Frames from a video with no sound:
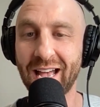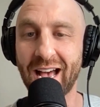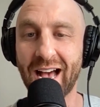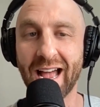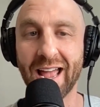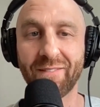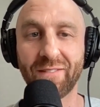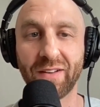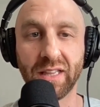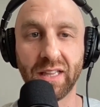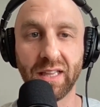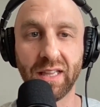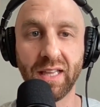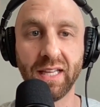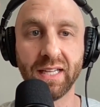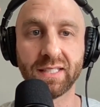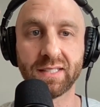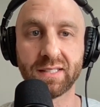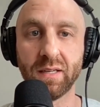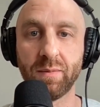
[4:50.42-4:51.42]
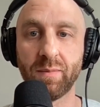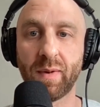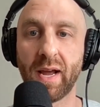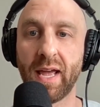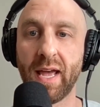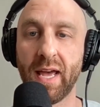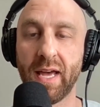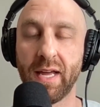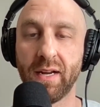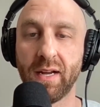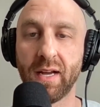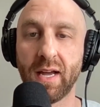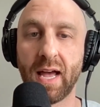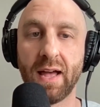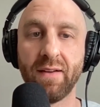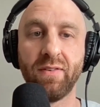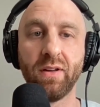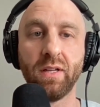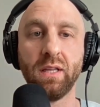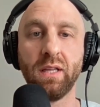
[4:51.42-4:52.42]
I have a list in my head. I
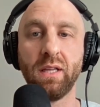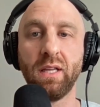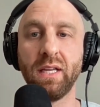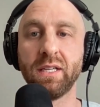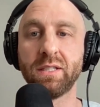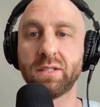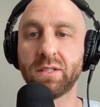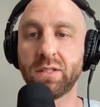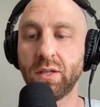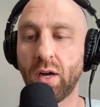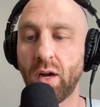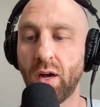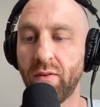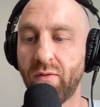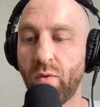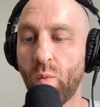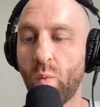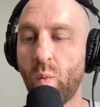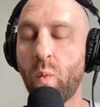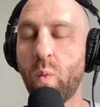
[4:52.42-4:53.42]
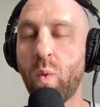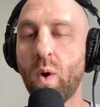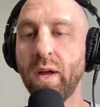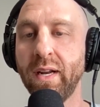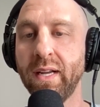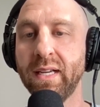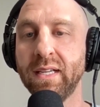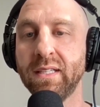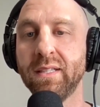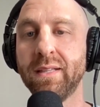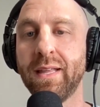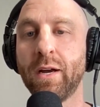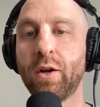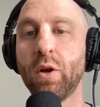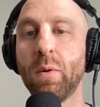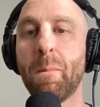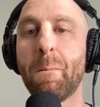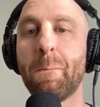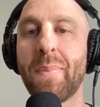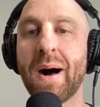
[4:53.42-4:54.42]
have a list of what is it that
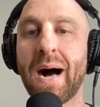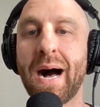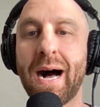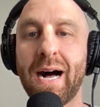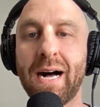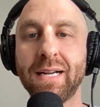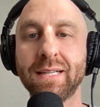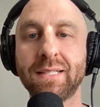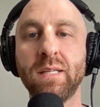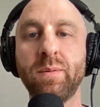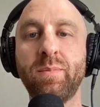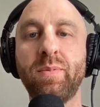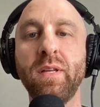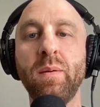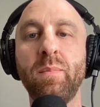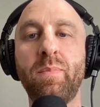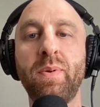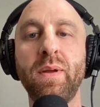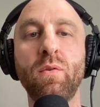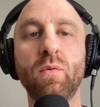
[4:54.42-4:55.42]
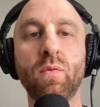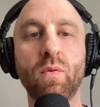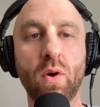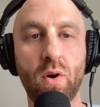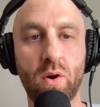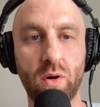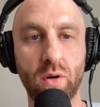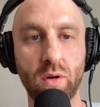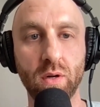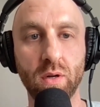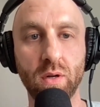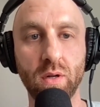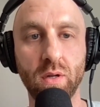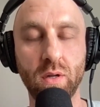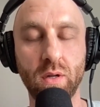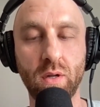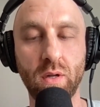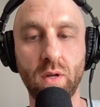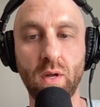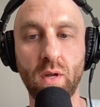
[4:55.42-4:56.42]
could possibly be wrong
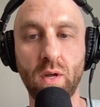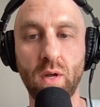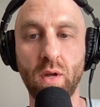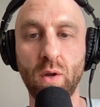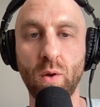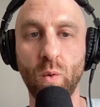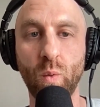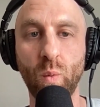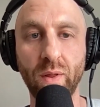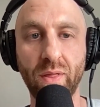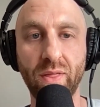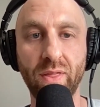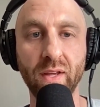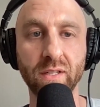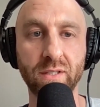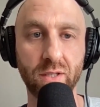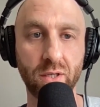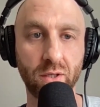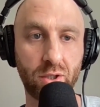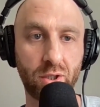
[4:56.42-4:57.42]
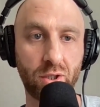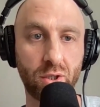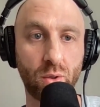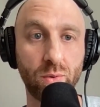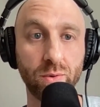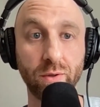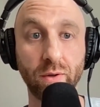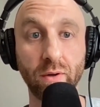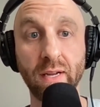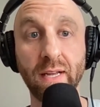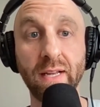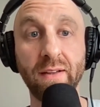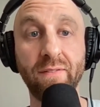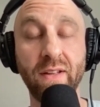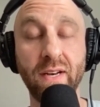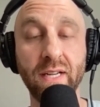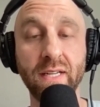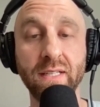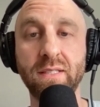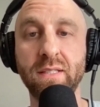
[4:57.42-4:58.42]
with this shoulder, if
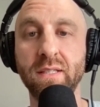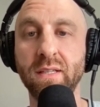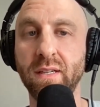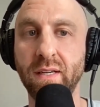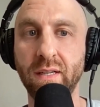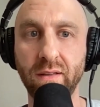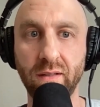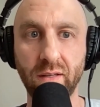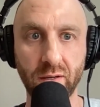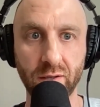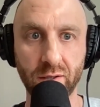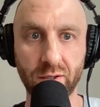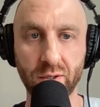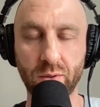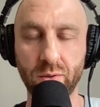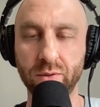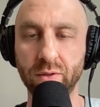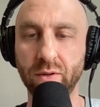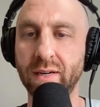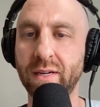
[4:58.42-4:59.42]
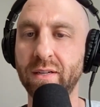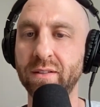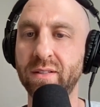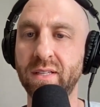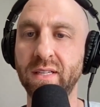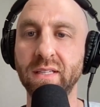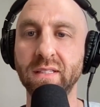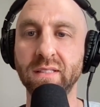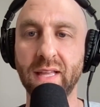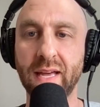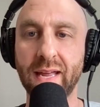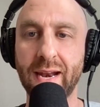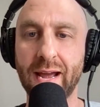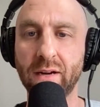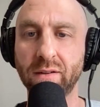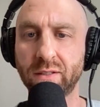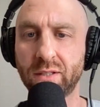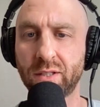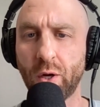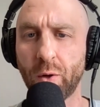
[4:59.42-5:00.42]
it is indeed a shoulder, and I'll tease that
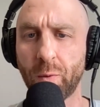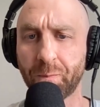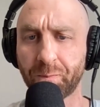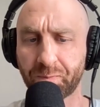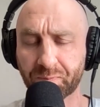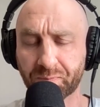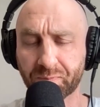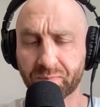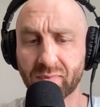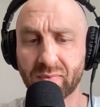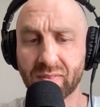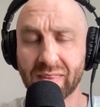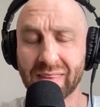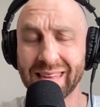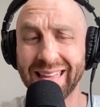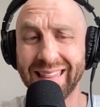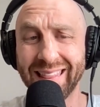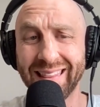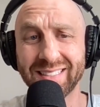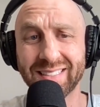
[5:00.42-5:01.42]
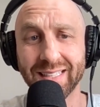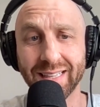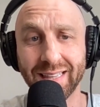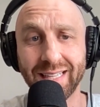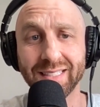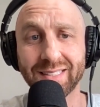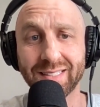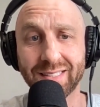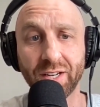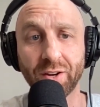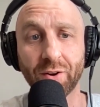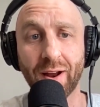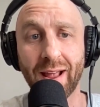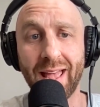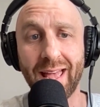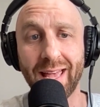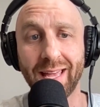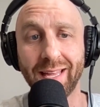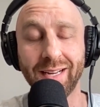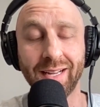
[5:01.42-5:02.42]
out. So this list in your
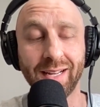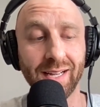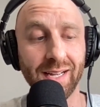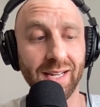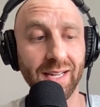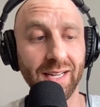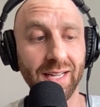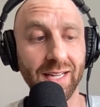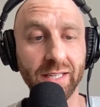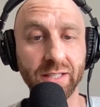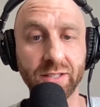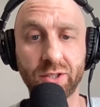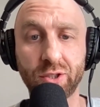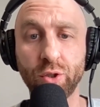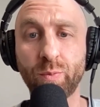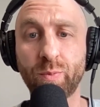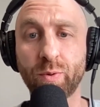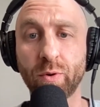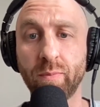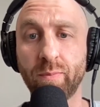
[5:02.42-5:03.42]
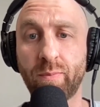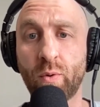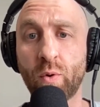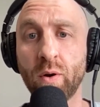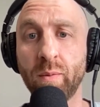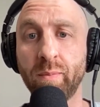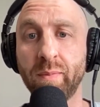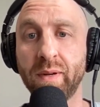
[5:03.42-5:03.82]
head is super important